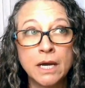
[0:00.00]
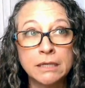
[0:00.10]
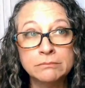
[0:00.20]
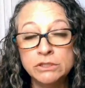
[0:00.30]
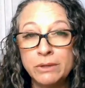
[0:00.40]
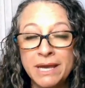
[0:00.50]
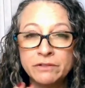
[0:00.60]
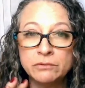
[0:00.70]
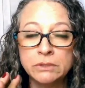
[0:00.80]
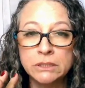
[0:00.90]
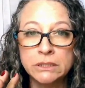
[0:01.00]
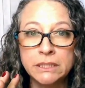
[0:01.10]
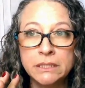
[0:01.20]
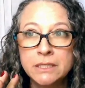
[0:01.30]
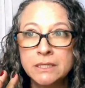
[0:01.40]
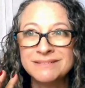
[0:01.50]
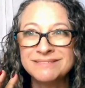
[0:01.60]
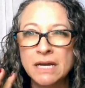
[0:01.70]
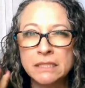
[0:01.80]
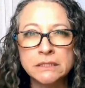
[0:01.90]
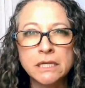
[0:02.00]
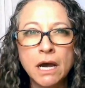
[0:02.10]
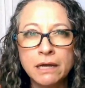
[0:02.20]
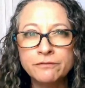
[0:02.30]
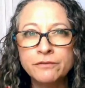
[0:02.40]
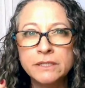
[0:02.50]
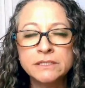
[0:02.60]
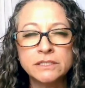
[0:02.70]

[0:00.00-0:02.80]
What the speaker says: You haven't really gotten confident